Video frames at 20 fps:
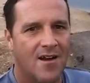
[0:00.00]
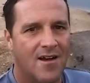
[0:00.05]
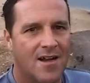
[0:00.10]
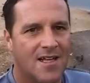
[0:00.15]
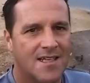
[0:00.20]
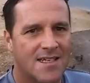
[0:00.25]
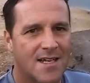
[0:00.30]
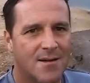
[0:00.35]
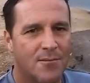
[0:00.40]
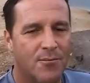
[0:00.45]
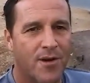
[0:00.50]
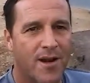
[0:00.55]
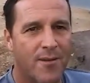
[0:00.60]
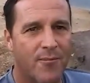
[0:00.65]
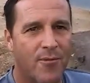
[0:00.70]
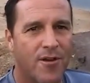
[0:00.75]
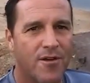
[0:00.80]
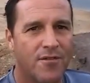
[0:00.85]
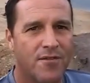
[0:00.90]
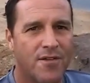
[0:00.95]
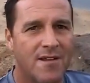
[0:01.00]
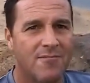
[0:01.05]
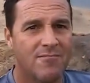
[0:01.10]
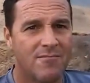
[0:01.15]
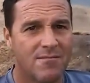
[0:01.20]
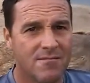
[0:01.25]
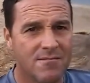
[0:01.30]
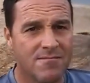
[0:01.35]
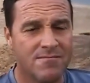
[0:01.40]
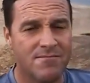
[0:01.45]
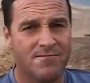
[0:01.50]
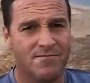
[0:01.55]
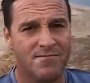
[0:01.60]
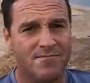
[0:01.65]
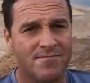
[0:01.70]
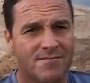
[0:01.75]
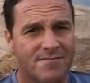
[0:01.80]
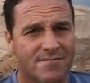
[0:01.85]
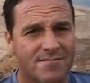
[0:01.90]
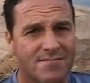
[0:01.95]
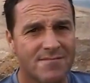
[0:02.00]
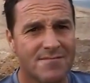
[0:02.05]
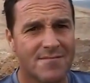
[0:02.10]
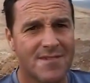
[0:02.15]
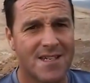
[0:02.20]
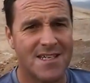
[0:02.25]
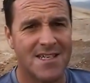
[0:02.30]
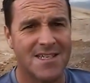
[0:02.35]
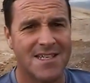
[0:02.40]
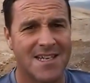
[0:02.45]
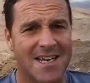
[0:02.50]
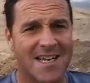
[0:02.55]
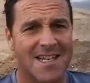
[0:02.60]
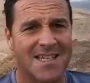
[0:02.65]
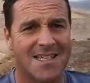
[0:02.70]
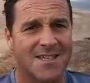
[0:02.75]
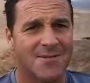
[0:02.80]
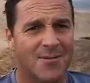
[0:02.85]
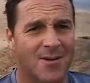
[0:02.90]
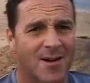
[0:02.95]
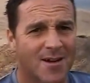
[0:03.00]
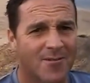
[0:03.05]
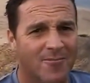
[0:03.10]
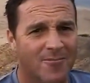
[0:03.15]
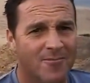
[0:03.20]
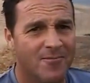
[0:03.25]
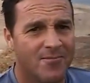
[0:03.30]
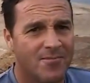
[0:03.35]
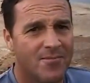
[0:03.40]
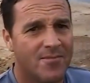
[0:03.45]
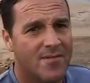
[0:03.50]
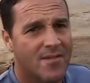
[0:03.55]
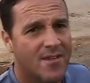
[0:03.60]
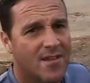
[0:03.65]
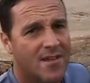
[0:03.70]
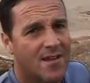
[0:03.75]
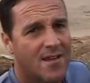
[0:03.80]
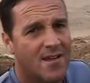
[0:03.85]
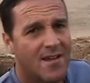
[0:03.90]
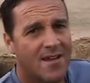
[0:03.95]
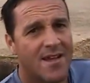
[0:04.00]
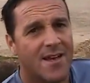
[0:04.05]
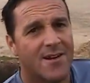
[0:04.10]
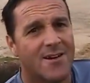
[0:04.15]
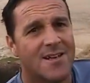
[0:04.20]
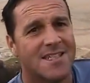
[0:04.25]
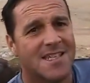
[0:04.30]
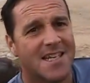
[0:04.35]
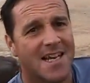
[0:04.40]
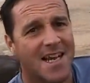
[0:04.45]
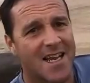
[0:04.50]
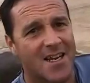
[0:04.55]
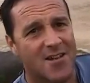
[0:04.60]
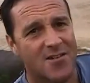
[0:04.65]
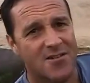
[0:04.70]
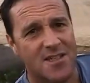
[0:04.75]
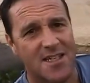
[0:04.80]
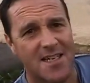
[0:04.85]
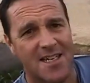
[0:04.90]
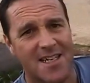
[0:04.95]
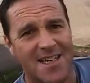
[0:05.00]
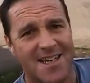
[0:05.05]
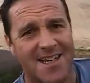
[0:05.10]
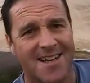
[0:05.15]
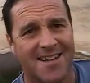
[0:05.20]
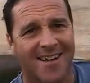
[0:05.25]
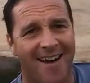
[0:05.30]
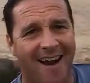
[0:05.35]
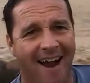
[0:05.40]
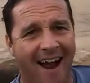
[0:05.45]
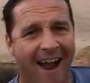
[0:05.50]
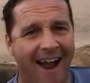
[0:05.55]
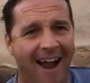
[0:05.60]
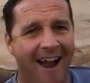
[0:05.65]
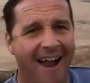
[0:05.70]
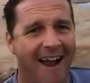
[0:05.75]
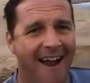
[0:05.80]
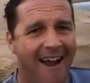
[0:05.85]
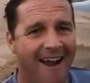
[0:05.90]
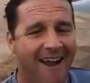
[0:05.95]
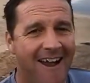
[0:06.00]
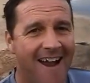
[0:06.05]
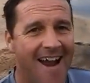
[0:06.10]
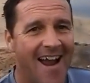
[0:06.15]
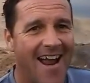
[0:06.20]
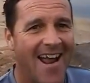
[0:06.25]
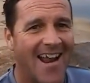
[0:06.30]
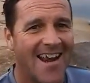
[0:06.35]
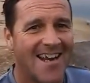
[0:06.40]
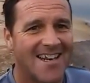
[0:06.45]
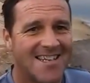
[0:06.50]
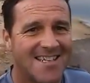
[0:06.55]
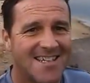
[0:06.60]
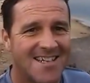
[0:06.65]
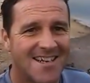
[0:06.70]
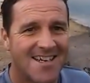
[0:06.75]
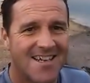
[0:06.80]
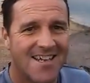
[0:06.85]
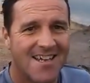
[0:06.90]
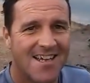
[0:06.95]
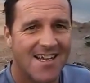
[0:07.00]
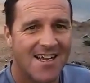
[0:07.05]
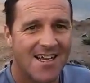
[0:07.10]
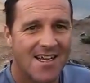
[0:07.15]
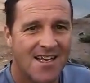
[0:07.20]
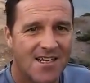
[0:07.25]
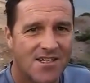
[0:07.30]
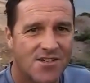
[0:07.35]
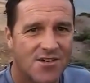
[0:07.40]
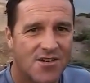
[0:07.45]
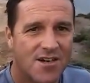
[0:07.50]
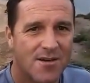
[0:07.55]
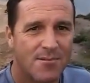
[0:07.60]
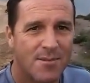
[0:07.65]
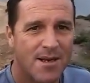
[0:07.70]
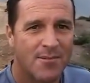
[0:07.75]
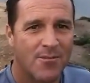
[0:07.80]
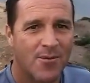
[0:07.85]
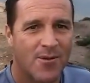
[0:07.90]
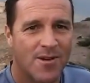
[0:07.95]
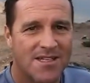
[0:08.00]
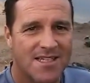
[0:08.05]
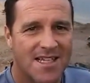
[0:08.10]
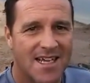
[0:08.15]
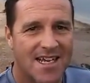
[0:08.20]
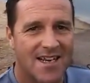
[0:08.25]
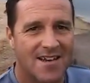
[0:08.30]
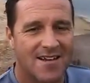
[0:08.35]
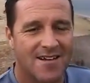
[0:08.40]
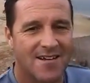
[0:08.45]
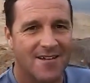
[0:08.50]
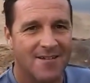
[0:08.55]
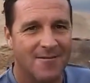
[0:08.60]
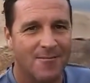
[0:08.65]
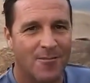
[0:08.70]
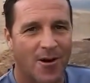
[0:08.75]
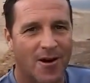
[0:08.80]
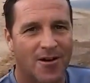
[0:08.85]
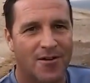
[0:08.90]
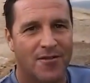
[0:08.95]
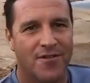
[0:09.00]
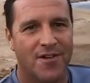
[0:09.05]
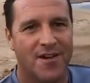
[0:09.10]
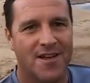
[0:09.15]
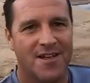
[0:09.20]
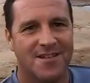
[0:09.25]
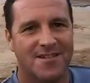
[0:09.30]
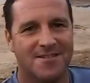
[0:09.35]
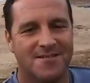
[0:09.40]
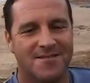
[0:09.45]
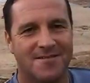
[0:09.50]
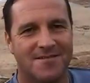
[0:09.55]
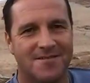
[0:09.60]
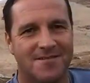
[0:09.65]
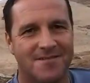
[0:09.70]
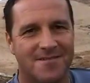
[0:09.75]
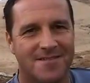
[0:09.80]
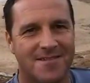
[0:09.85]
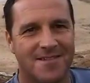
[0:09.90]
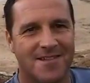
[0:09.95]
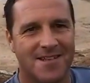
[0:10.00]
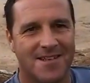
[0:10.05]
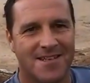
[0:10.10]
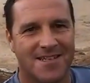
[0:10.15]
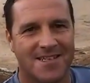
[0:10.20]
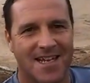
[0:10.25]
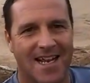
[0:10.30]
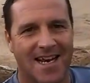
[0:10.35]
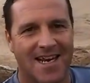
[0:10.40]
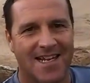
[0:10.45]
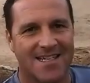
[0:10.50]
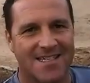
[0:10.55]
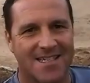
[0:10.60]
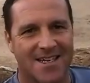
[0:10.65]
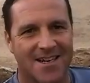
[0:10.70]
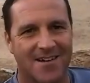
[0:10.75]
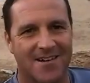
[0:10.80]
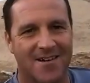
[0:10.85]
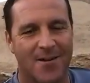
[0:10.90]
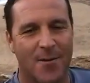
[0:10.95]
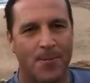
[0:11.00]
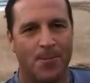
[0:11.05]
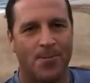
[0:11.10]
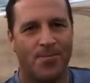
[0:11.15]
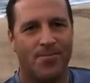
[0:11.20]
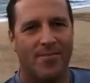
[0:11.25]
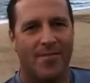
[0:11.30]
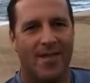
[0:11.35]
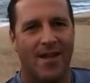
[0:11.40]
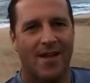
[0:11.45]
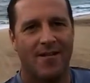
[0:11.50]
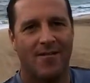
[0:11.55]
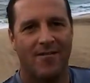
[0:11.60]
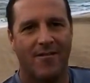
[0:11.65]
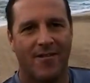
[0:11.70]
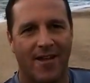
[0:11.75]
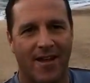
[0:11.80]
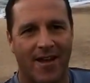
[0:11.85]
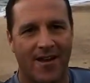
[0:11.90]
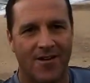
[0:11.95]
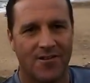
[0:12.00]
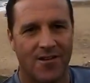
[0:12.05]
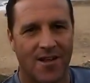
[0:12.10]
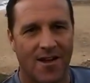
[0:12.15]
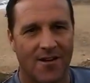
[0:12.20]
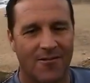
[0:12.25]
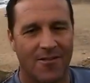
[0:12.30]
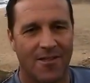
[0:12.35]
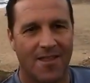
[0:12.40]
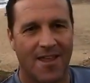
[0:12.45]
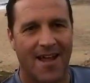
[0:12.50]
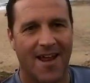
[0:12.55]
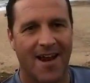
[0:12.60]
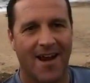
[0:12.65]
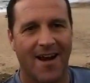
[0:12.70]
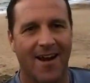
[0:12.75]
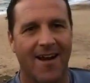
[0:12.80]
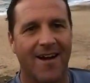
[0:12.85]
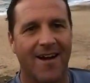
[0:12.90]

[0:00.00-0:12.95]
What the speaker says: Hi, it's Brent Murphy. Just getting some interesting angles here and trying to minimize that microphone static. So, yeah, good luck with that.